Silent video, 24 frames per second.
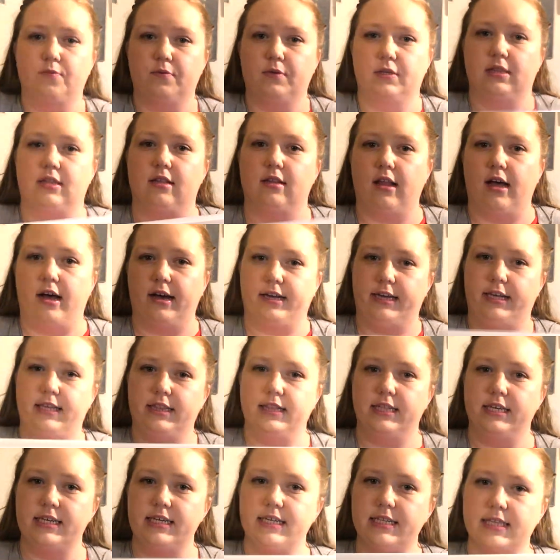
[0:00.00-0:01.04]
with the locking
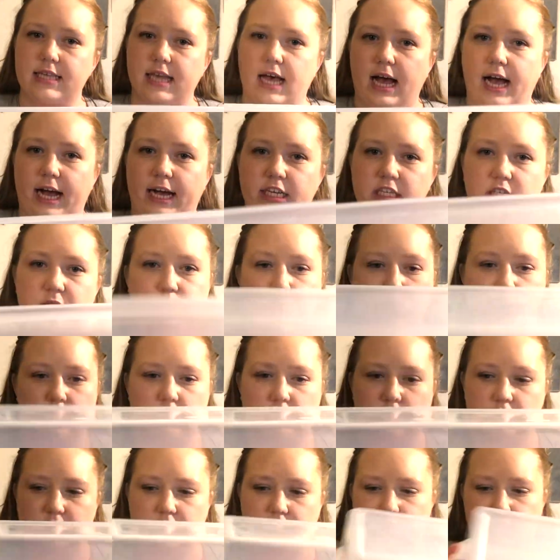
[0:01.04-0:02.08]
lids. I just
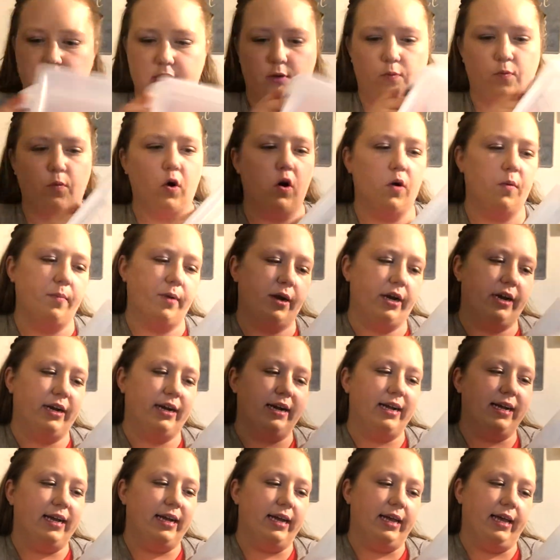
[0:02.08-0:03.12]
purchased this at Walmart.
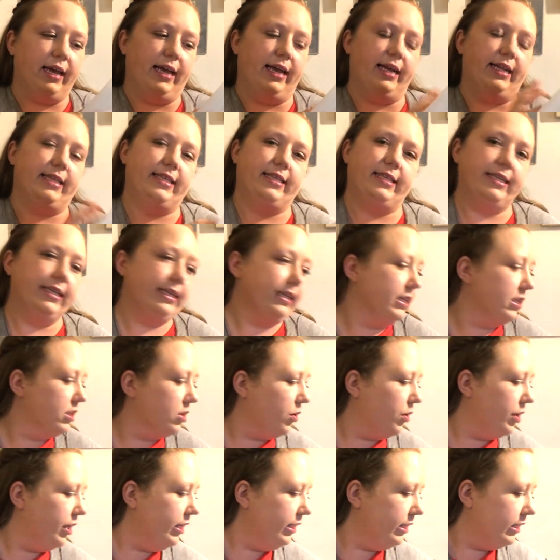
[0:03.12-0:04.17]
It's 6
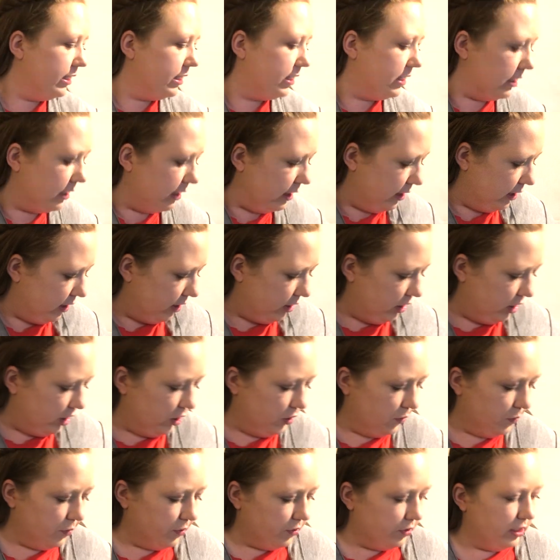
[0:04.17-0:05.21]
quarts.
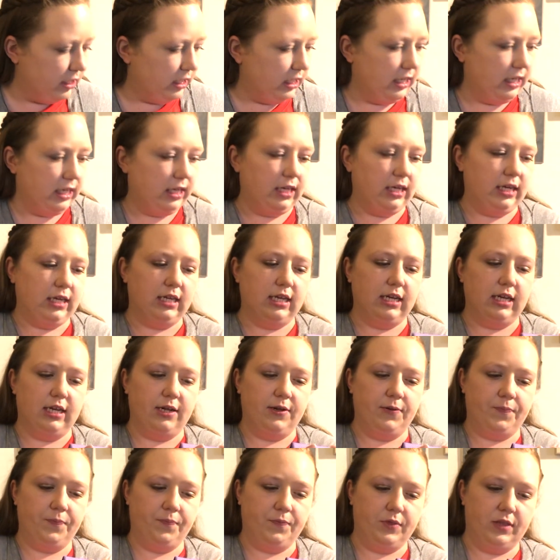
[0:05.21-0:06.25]
You will need
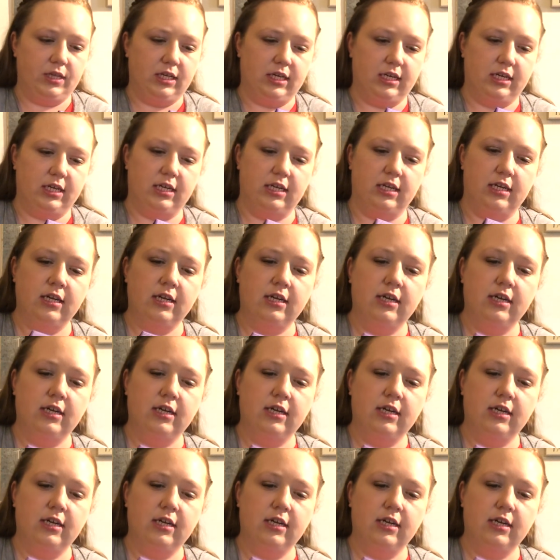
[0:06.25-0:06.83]
the